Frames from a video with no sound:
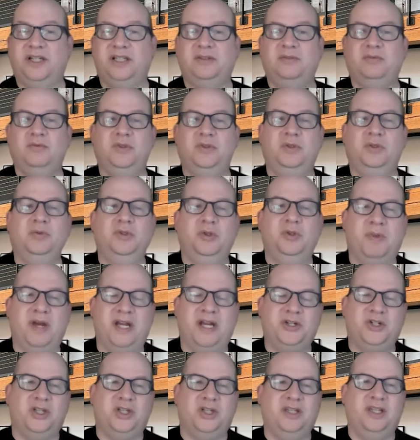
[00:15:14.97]
like you
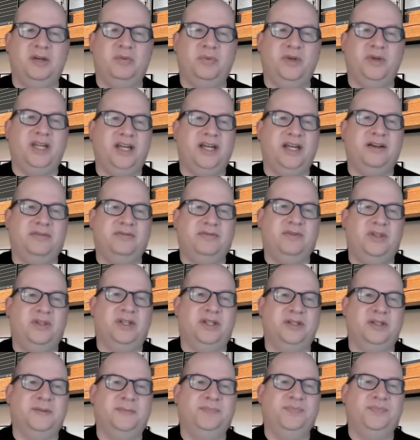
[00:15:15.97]
mentioned that we have
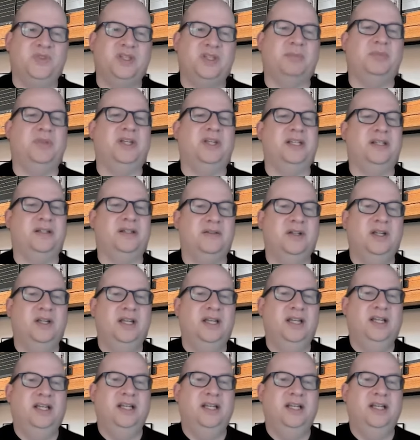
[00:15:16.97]
the something